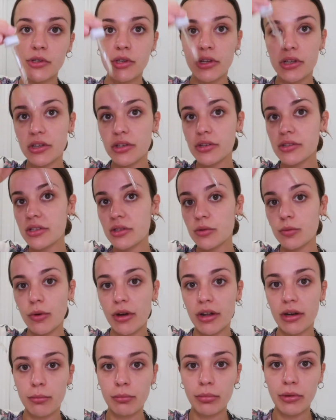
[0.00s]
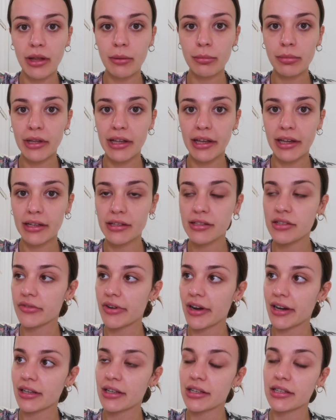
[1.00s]
You can use this one applying
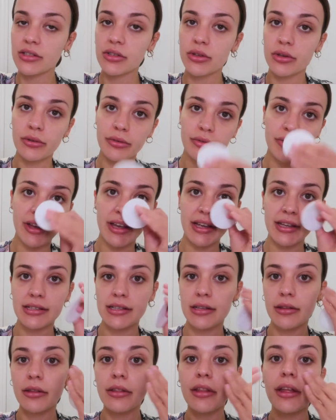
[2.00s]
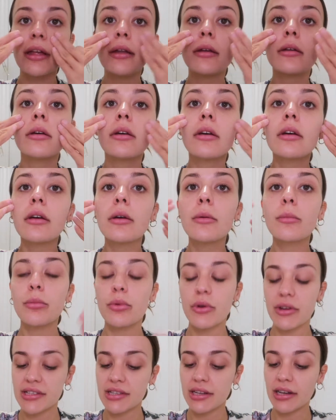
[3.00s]
directly to your face and then
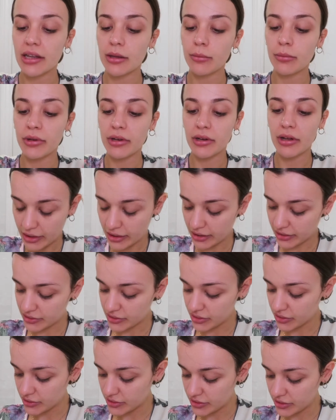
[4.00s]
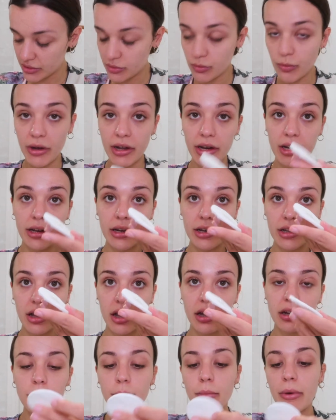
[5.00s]
pressing it, but I like to use this one in a
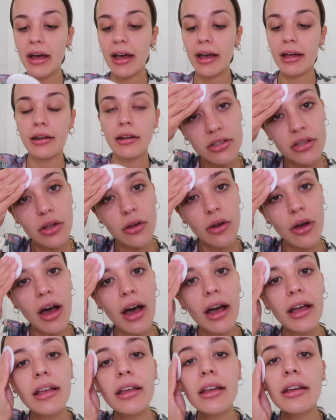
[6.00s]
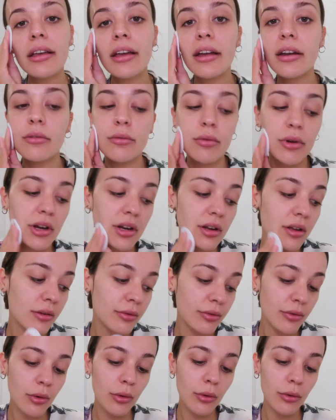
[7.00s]
cotton pad so I can get rid
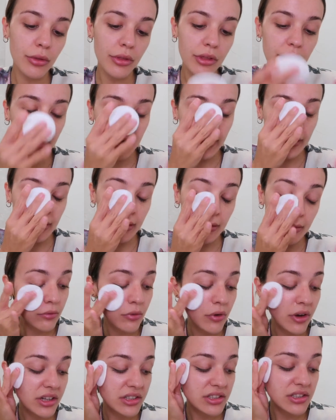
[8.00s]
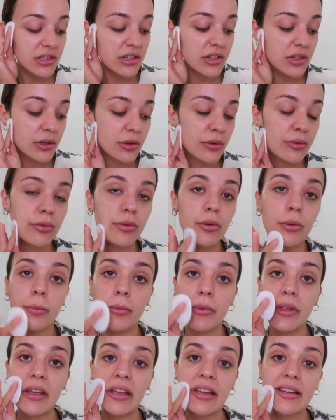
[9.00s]
of all the residue
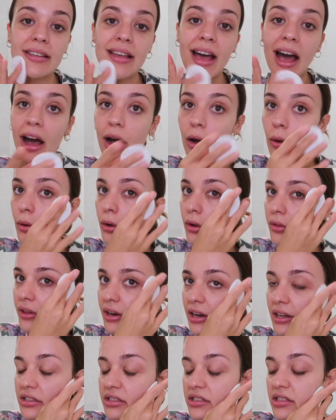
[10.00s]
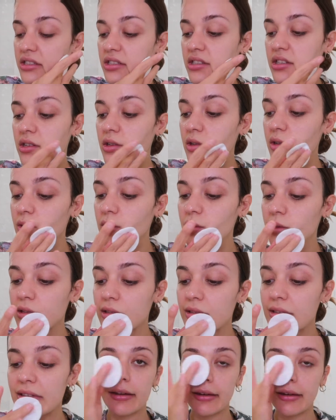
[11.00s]
from the towel that I just used.